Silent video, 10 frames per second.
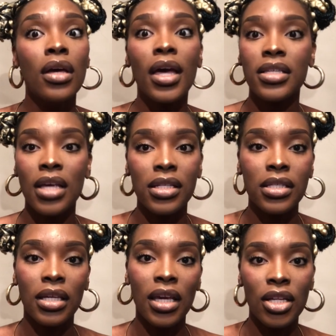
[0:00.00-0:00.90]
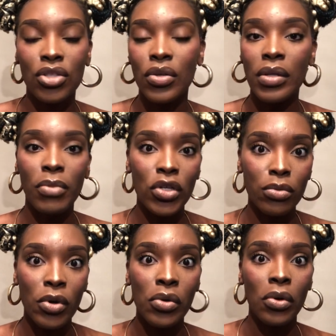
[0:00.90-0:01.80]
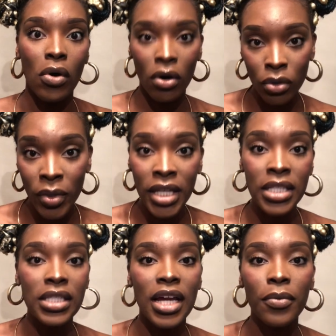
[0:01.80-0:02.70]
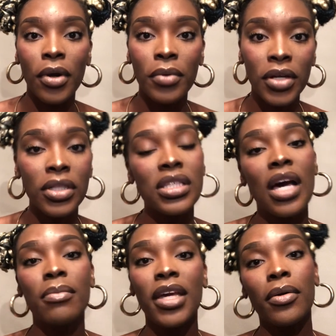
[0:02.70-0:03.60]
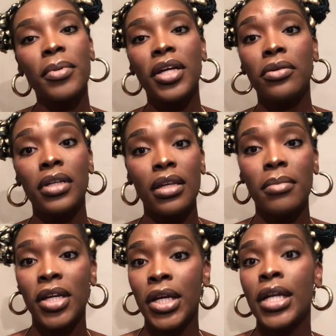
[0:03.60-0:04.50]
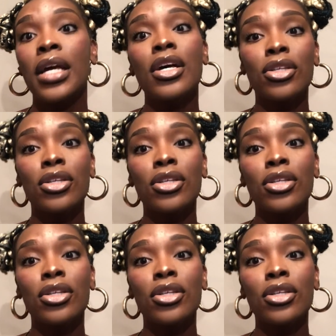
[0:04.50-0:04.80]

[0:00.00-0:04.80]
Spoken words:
has had to cancel and postpone all the weddings that were around the time they were planning on getting married.